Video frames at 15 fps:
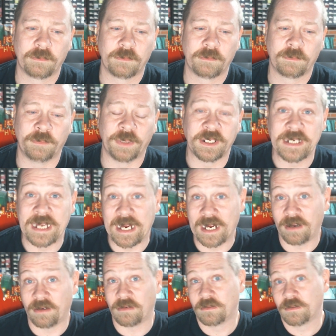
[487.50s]
But
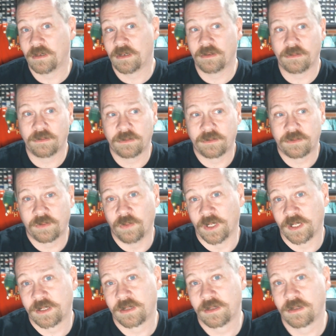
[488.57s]
now, with
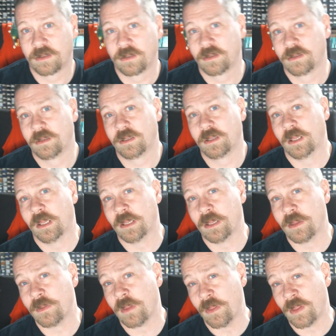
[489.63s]

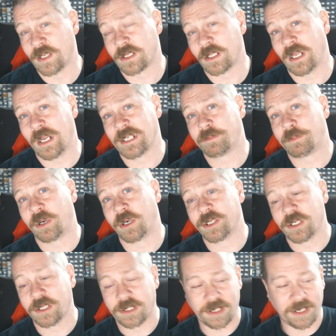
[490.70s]
this last
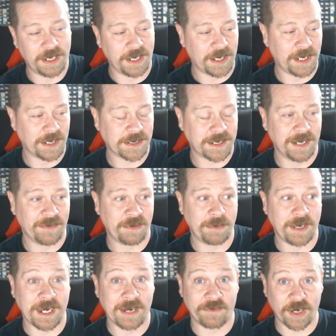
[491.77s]
purchase, it has given
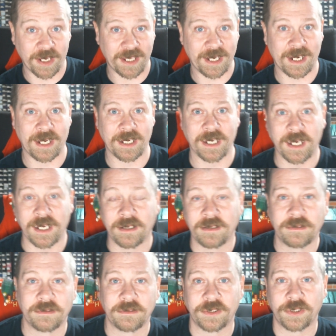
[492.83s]
me everything I need
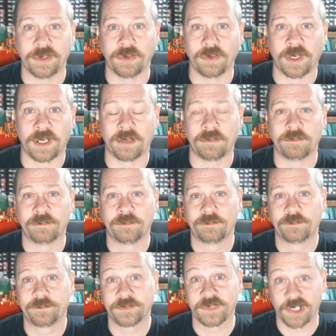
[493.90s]
to
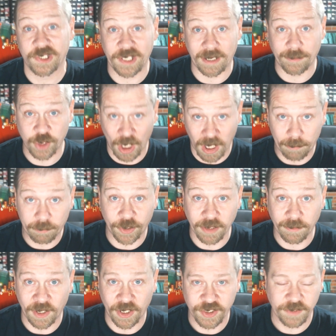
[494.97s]
set up shop, pretty
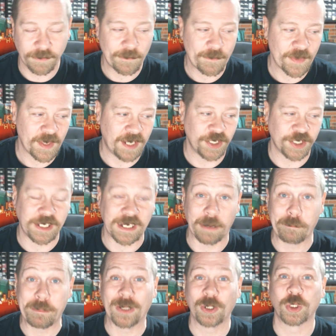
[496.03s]
much. I just need
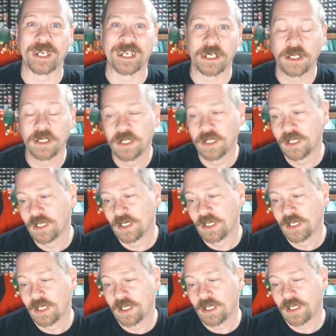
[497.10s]
a building
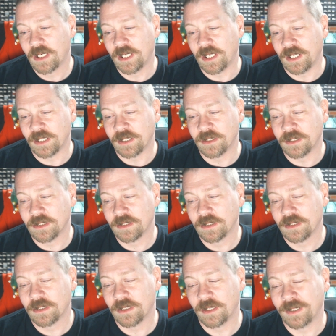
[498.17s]
and
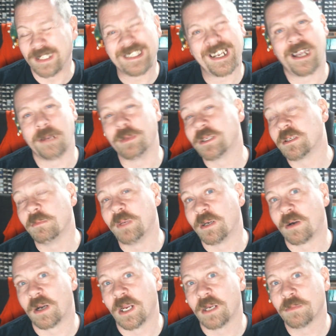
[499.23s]
the timing to be
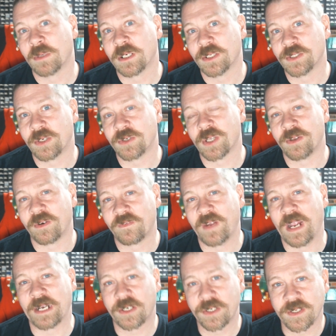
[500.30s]
right, because there's other
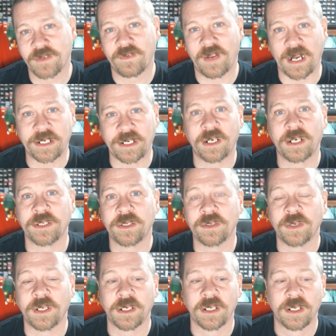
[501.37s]
factors that factor into it.